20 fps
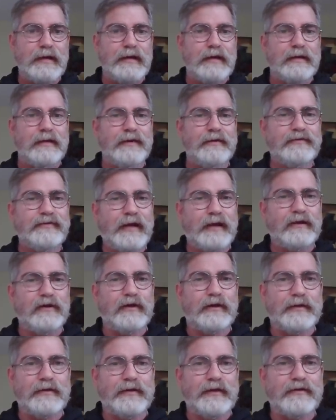Let's take a
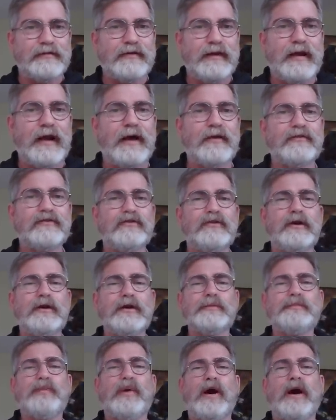look at this. And I stood
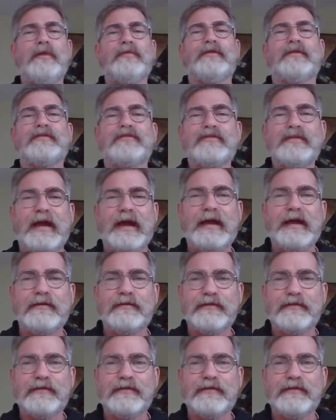upon the sand